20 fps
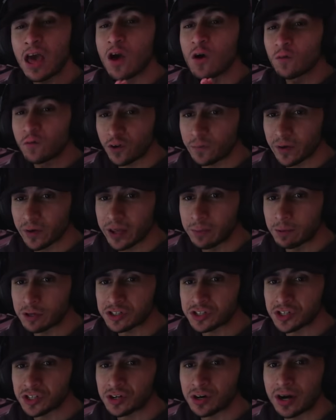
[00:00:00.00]
from
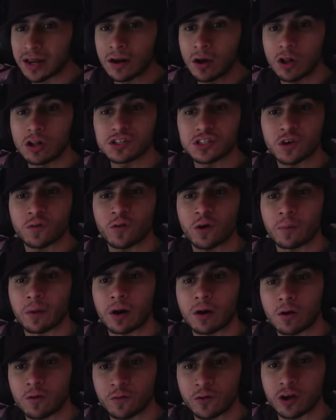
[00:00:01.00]
Babymonster and also from
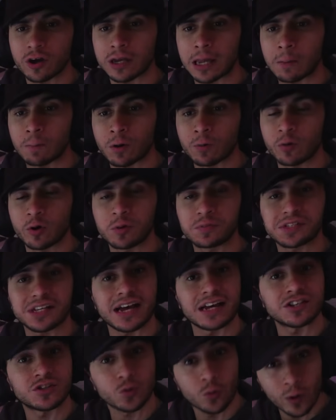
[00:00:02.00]
a lot of other K-pop groups
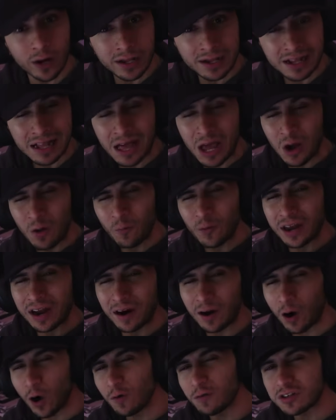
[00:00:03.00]
as well. We
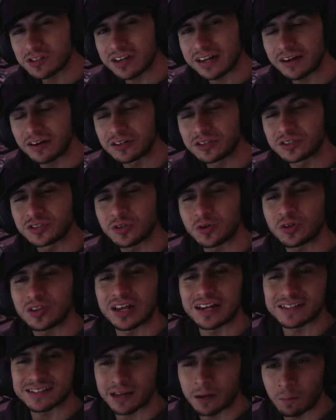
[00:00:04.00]
are obviously going to
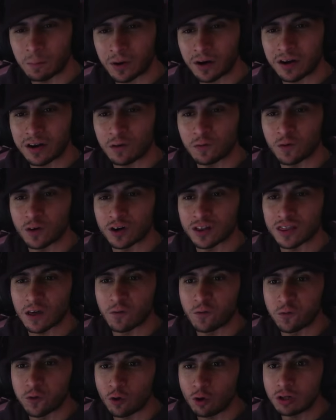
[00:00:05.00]
the listening party for the
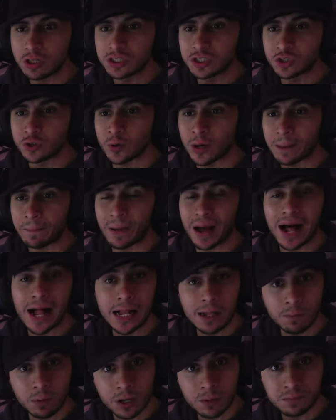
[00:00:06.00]
full Drip
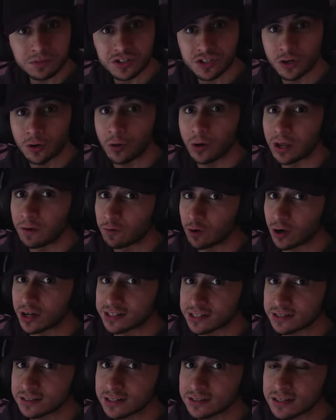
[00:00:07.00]
album, so if you
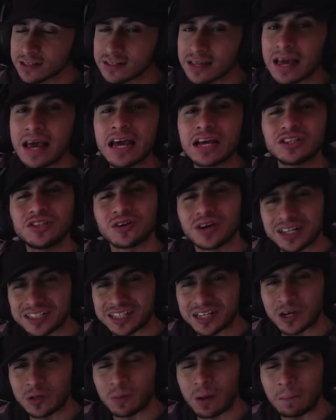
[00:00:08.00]
guys are interested, you can
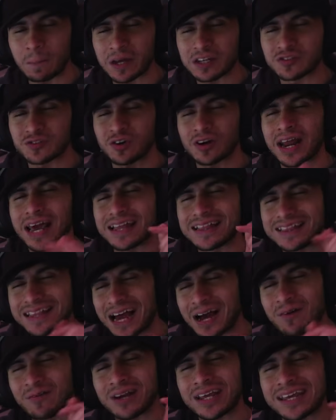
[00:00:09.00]
check out my Patreon
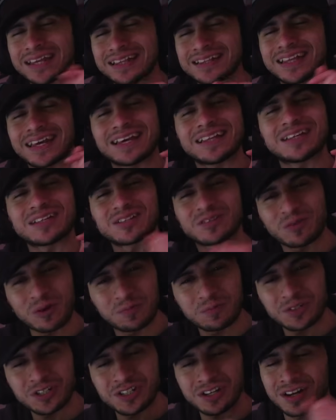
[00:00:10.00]
down in the
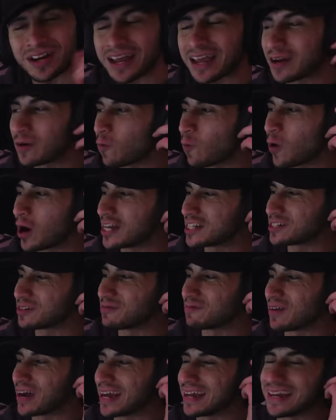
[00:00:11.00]
description and
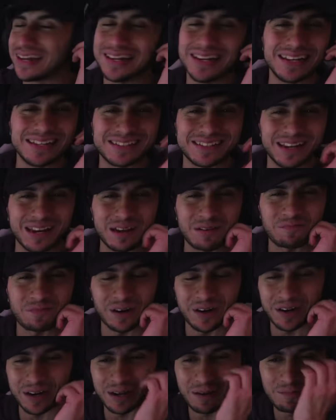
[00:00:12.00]
watch my listening
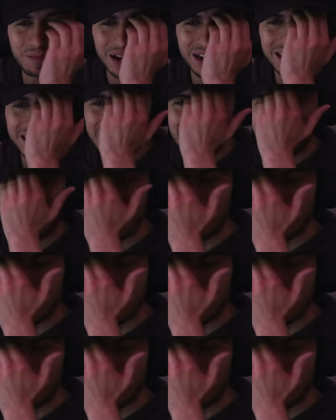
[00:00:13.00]
party. But yeah,